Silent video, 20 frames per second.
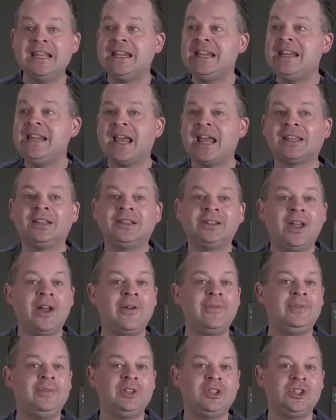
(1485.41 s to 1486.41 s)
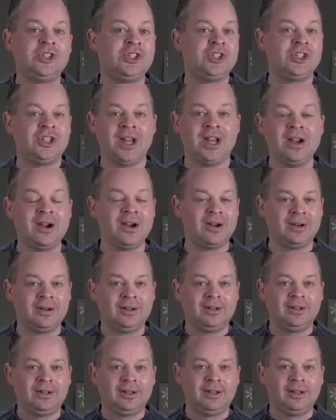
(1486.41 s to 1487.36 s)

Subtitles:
He had love to share.